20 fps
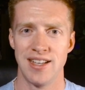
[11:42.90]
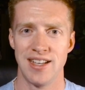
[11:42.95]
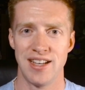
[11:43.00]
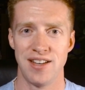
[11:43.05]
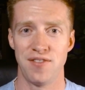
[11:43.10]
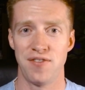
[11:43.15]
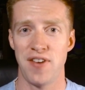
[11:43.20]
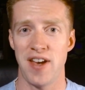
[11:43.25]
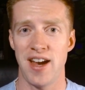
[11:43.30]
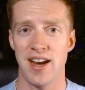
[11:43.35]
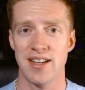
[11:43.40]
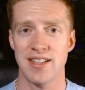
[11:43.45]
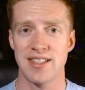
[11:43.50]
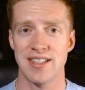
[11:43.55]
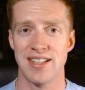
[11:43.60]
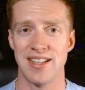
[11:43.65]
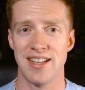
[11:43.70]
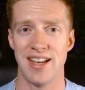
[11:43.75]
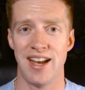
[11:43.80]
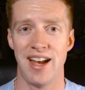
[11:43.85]
In fact,
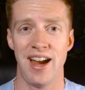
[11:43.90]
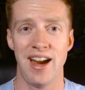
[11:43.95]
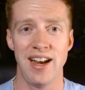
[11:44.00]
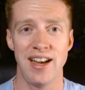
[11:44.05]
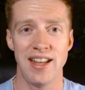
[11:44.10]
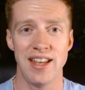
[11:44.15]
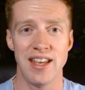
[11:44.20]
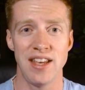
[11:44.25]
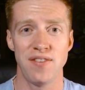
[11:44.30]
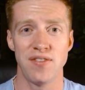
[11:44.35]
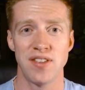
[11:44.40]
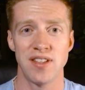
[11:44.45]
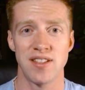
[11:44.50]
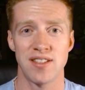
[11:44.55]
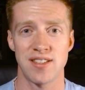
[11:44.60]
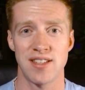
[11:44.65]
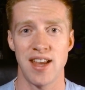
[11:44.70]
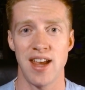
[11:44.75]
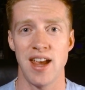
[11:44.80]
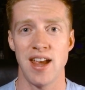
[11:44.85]
I'd even
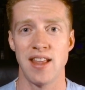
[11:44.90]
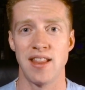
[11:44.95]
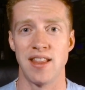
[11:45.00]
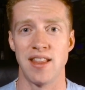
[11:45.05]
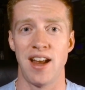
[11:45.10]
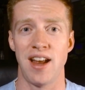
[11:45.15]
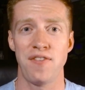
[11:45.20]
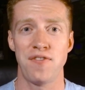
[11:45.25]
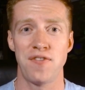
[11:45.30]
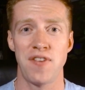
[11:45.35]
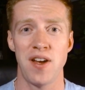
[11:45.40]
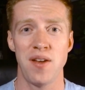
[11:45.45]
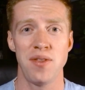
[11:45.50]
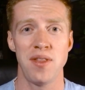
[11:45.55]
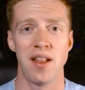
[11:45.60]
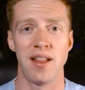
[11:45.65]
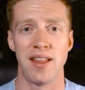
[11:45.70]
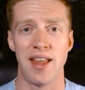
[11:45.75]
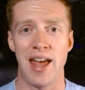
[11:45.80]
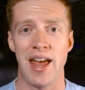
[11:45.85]
say that I found the
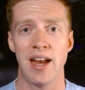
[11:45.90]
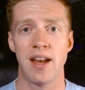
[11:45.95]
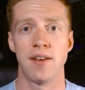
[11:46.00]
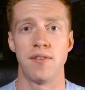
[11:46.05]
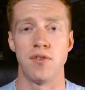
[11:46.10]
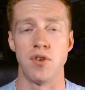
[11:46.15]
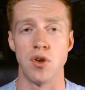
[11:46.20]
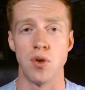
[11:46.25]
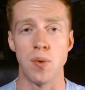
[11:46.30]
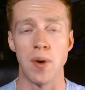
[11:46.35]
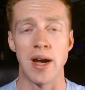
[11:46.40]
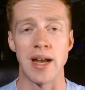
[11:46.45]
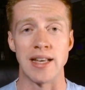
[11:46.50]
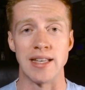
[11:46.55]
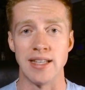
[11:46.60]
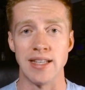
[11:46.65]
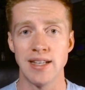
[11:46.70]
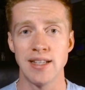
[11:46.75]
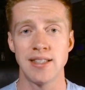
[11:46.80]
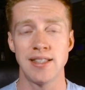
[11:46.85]
lack of new
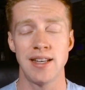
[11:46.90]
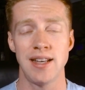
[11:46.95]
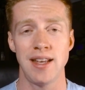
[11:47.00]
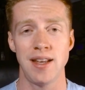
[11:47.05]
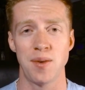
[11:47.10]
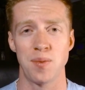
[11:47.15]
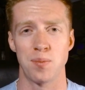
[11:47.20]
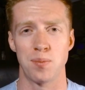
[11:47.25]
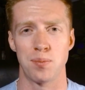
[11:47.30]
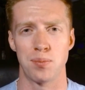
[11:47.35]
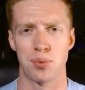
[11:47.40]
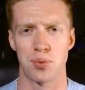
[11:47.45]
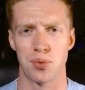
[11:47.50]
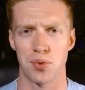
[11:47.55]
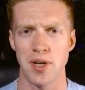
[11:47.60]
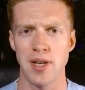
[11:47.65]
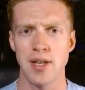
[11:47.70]
ideas in it pretty